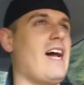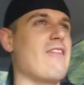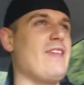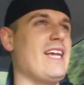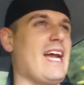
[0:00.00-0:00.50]

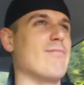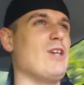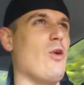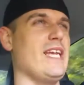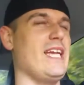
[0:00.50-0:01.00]
I think
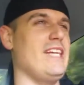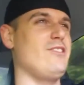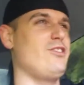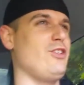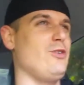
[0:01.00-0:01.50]
I'm going
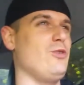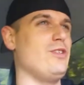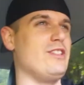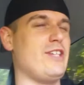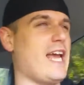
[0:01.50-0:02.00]

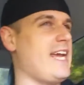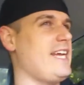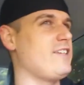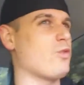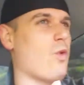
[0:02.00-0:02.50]
into the
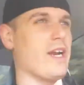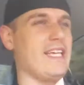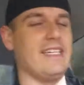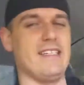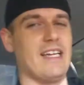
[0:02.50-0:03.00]
day
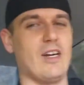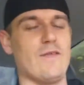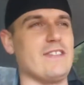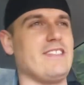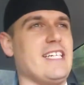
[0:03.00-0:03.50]
20. I don't
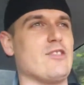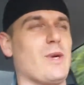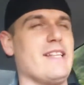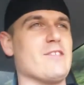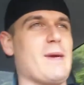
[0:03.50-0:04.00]
know if this is day
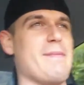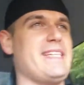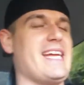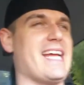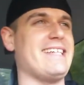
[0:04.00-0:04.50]
20. This might
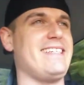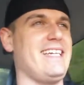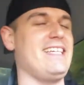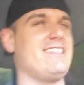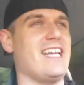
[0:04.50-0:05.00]
be day
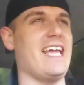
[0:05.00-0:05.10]
19.